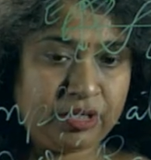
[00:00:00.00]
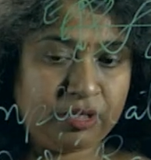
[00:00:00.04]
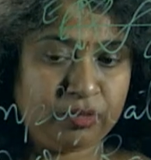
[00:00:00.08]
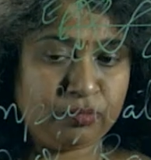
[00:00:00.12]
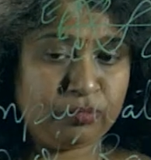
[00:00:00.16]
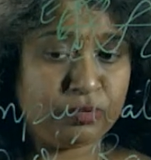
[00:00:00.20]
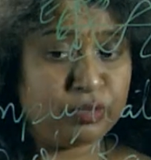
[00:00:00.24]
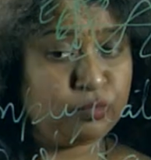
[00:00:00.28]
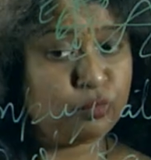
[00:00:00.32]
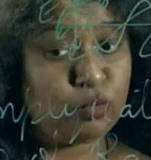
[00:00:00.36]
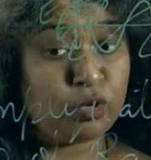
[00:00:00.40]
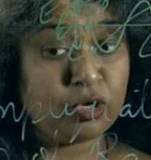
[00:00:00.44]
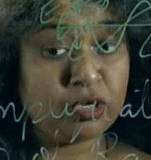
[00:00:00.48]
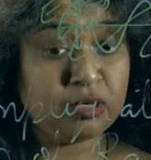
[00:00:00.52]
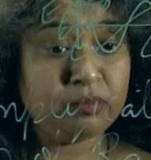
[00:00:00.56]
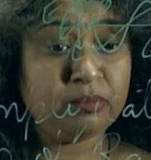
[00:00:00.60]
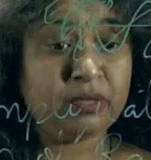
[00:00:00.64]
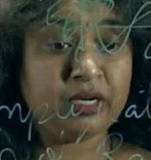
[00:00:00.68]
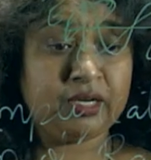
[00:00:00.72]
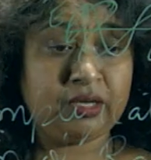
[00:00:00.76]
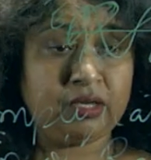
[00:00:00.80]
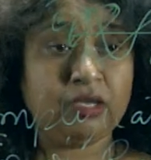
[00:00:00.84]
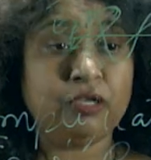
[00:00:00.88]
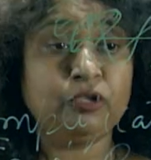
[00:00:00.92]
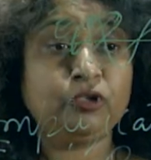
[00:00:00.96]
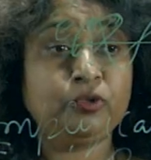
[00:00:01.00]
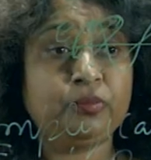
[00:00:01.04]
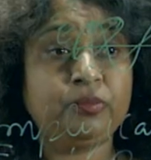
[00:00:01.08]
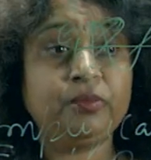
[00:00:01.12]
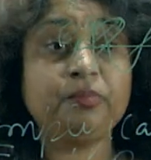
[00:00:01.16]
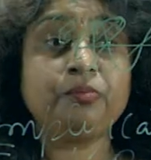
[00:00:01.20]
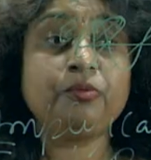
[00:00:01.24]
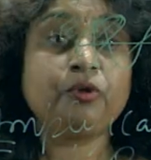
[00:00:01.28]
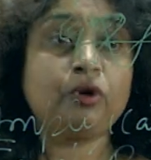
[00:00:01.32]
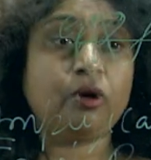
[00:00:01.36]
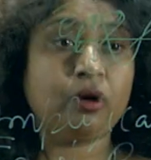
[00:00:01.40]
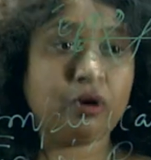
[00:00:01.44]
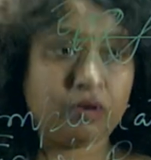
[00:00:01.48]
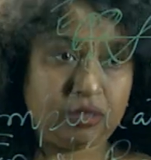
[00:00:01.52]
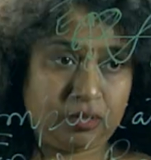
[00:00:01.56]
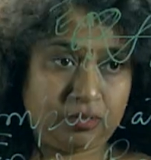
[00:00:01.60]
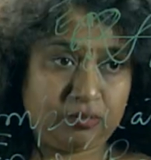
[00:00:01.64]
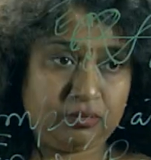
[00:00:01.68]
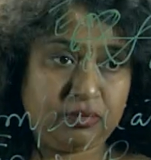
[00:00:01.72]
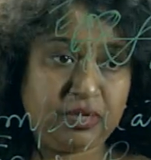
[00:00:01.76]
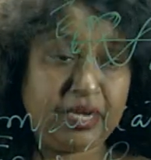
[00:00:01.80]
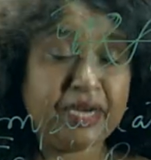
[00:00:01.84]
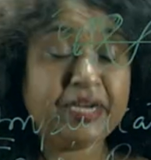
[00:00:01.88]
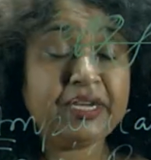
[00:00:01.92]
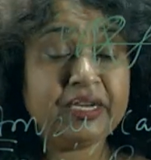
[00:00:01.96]
We want a material to be pure,
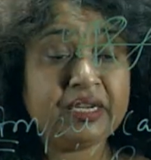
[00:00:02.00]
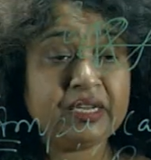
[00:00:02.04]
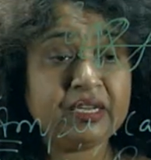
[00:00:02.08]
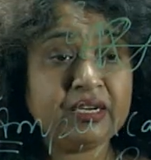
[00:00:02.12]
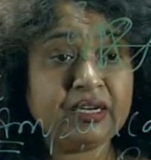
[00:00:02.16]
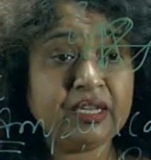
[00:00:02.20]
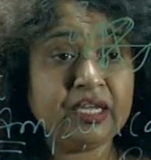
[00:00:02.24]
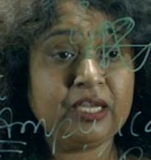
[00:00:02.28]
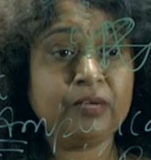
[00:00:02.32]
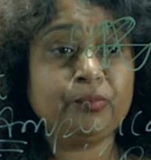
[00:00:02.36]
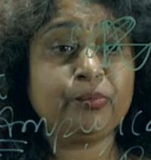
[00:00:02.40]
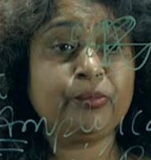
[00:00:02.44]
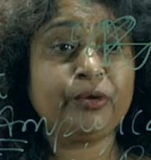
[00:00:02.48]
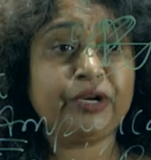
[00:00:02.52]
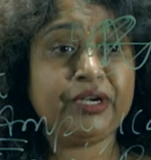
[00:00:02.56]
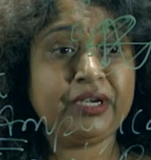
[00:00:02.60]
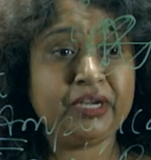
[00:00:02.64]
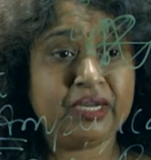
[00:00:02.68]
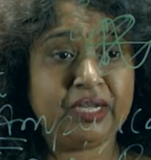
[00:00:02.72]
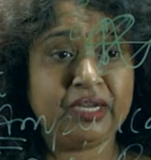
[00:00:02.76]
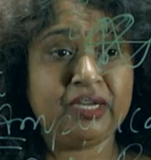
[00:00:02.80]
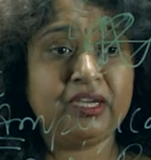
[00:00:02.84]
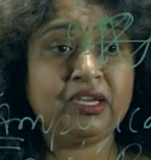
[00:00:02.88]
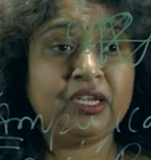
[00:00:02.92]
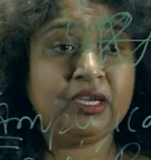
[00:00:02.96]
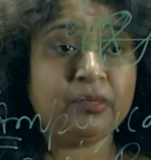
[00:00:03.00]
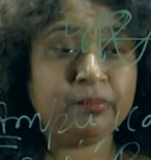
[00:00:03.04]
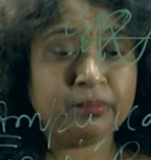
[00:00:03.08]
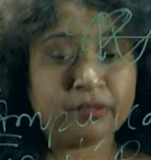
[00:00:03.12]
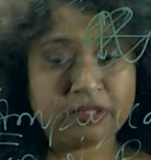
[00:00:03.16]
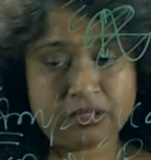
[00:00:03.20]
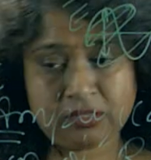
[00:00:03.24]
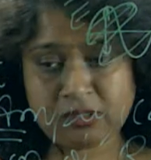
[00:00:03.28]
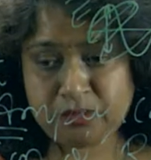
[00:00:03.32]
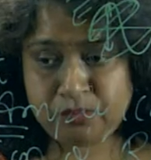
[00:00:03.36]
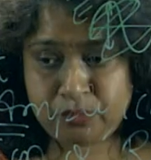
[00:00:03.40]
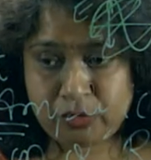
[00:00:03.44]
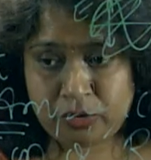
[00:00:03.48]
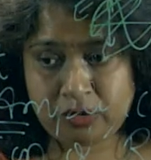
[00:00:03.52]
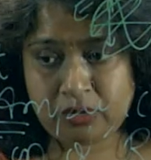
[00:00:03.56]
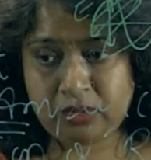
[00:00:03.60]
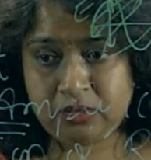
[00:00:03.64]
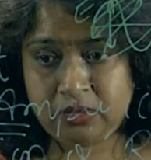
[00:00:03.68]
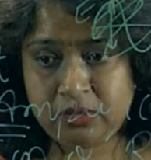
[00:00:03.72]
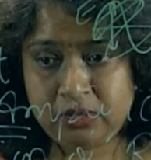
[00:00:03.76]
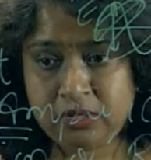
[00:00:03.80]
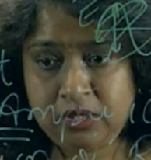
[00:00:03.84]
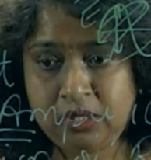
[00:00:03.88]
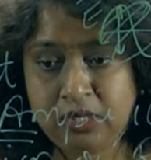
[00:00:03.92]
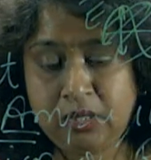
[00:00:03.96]
99.99% pure.
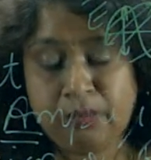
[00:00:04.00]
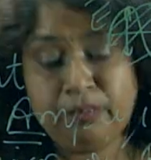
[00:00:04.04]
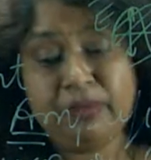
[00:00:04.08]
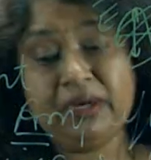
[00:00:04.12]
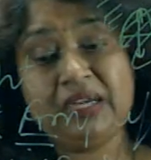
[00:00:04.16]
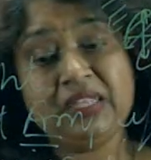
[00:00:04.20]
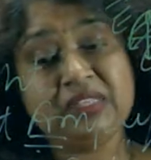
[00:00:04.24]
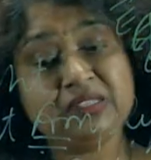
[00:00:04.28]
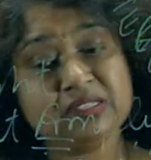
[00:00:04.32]
But in